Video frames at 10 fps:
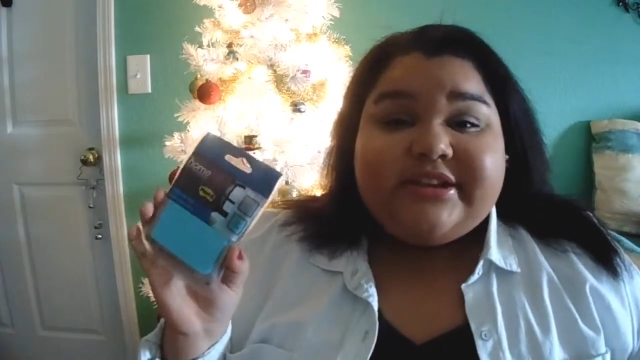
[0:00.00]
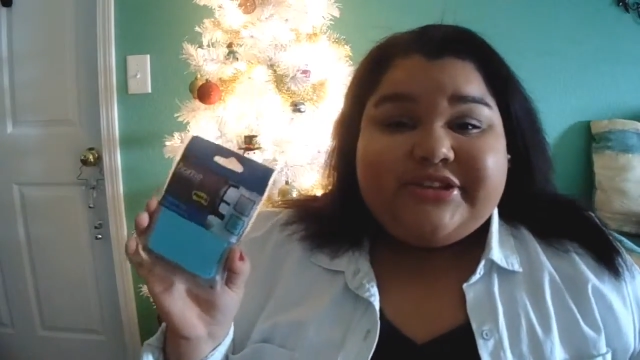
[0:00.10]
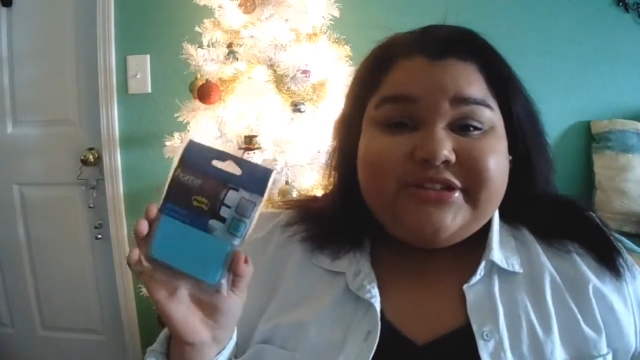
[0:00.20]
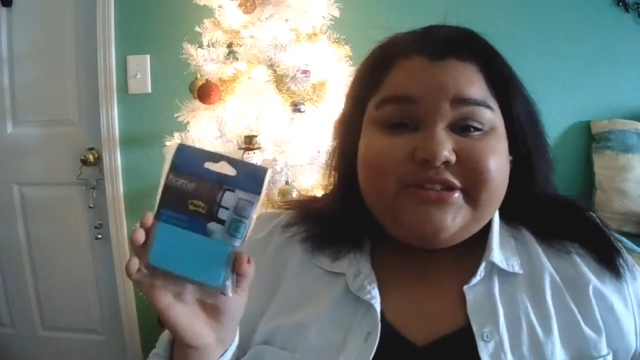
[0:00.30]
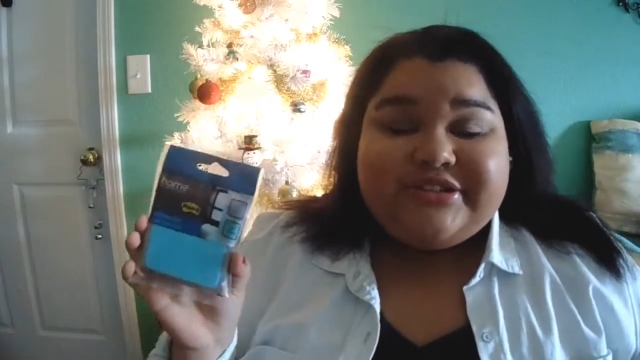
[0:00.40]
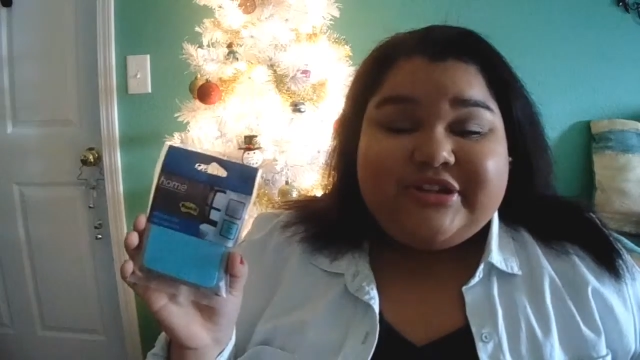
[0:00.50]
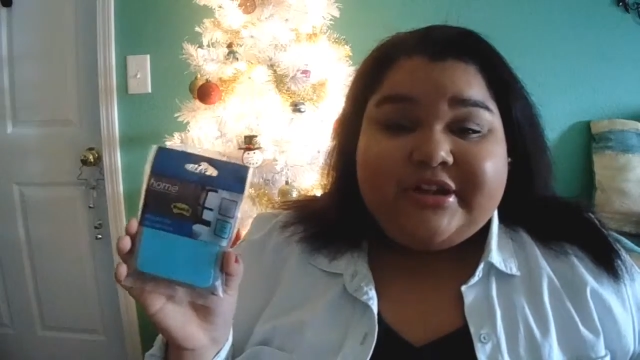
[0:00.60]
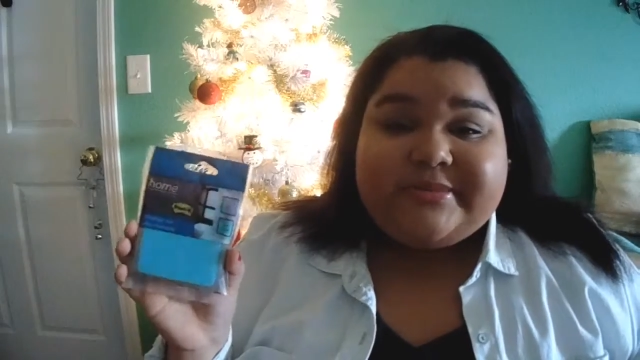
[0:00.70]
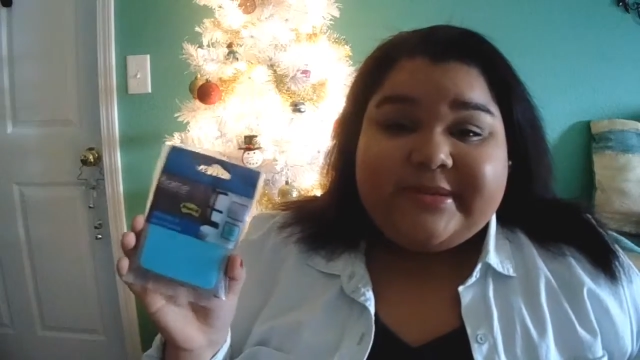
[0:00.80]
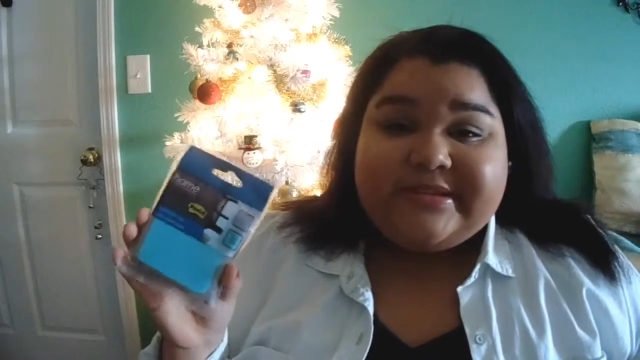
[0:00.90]
I just
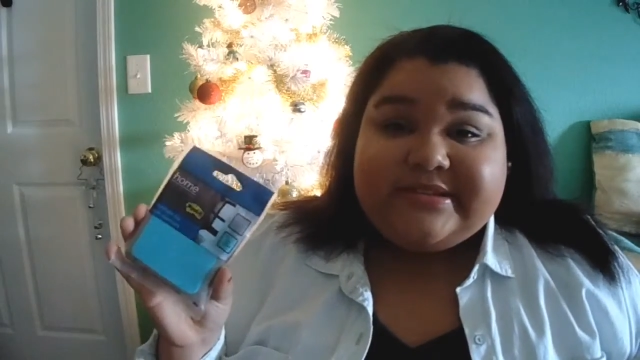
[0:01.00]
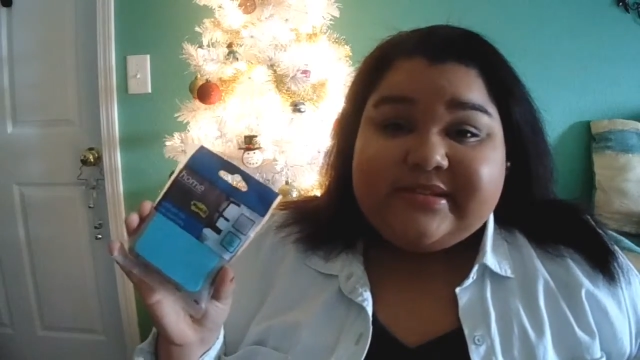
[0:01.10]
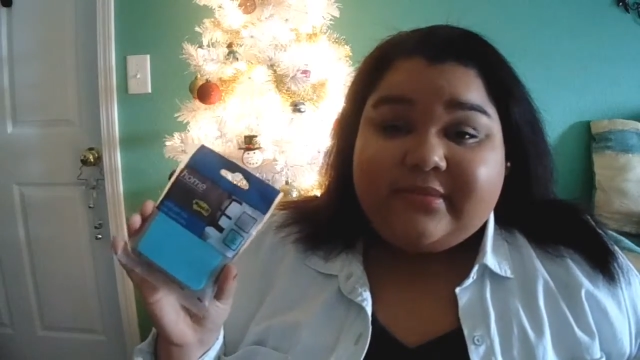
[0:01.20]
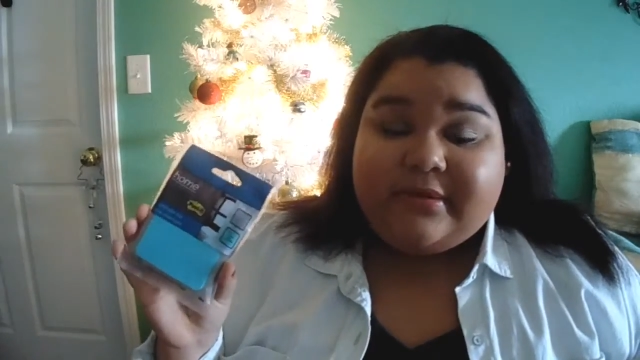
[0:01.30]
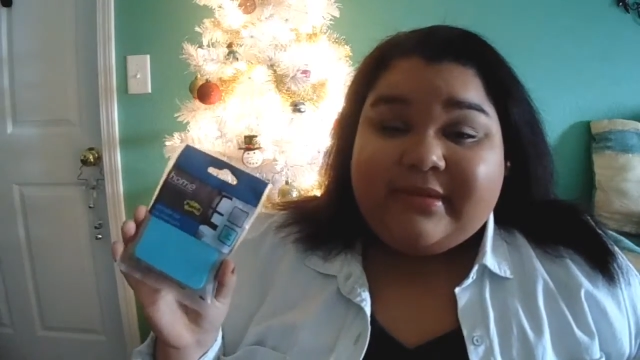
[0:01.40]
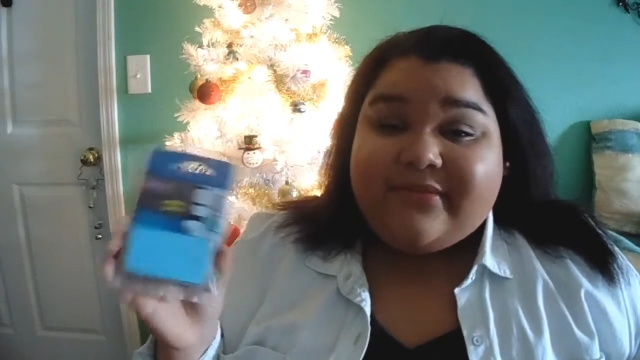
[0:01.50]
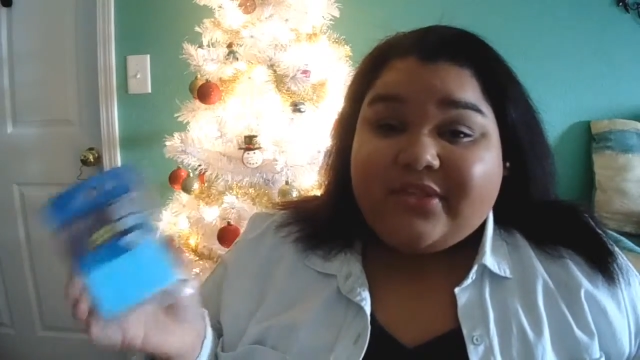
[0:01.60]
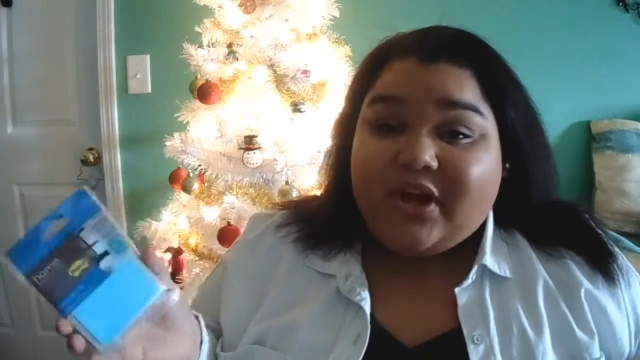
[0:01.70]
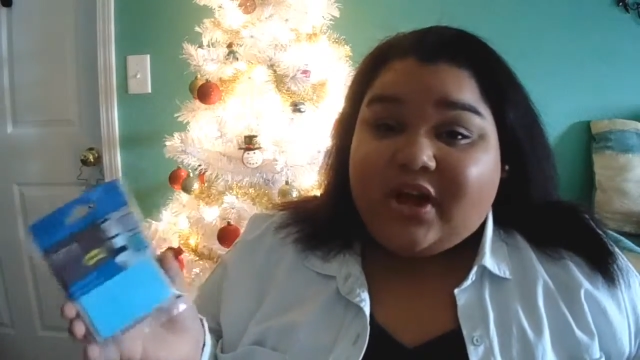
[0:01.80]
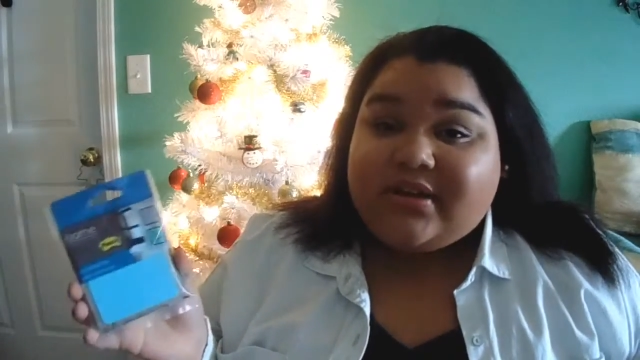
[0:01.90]
talked about these in one of my
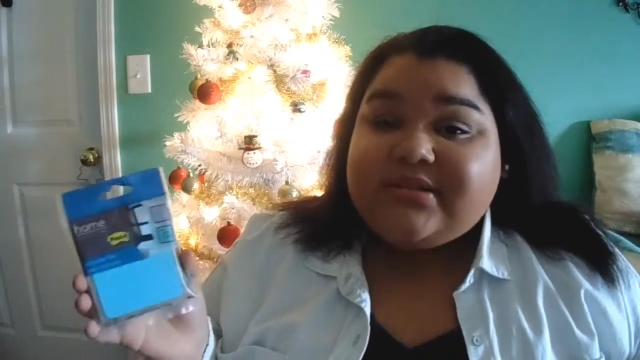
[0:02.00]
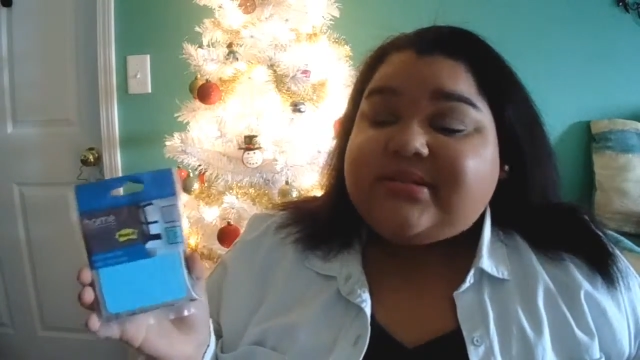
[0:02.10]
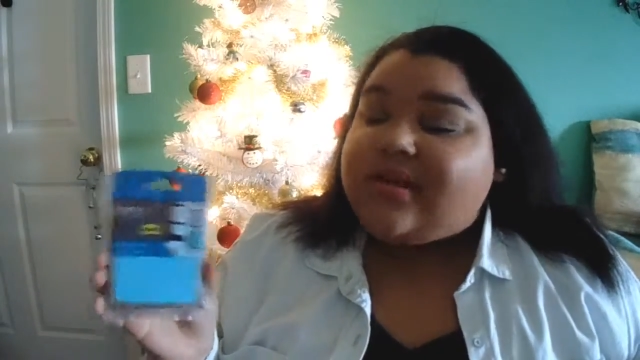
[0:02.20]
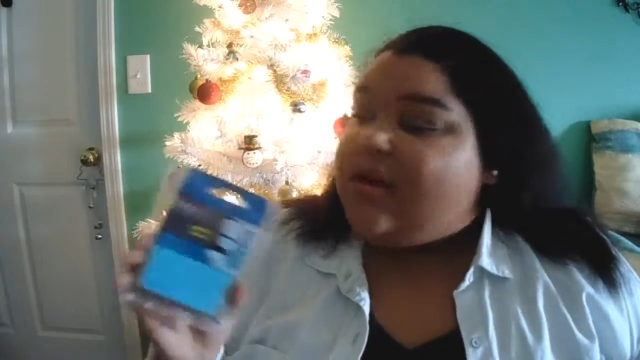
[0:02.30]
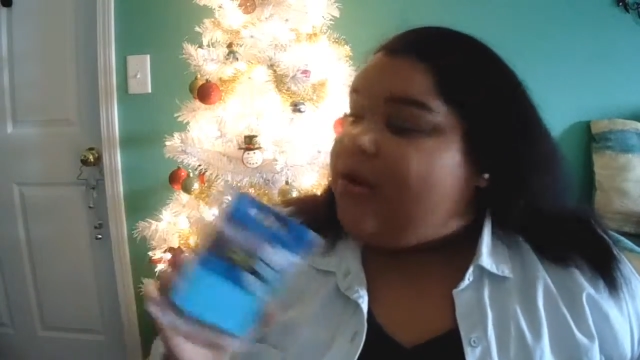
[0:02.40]
vlogs